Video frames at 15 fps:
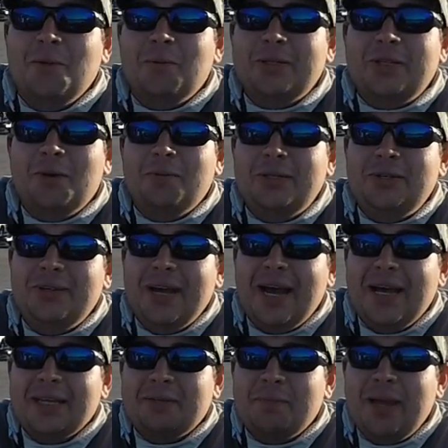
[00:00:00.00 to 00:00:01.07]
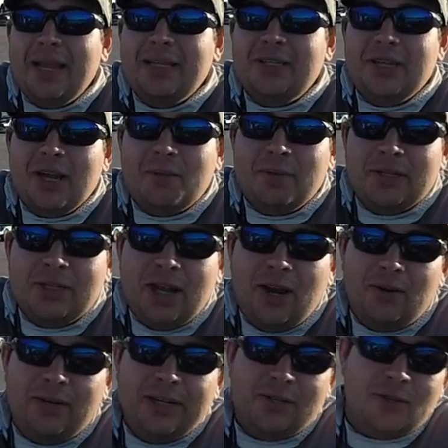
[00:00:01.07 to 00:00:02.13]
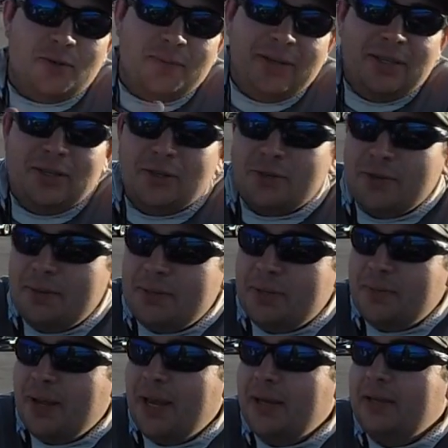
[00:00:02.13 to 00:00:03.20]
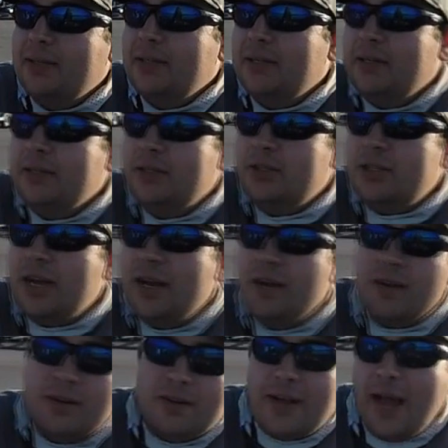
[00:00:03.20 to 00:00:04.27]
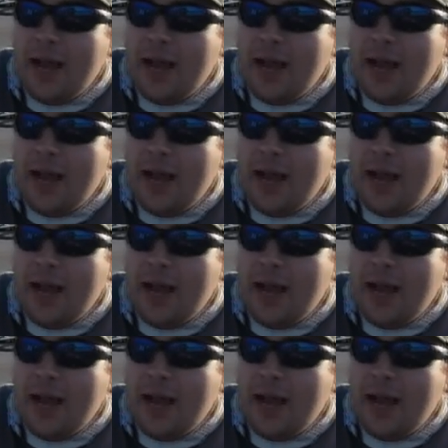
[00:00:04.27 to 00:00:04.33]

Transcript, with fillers: What's up with you guys, man? Check out my channel. Links going to be in the description, man just out here gonna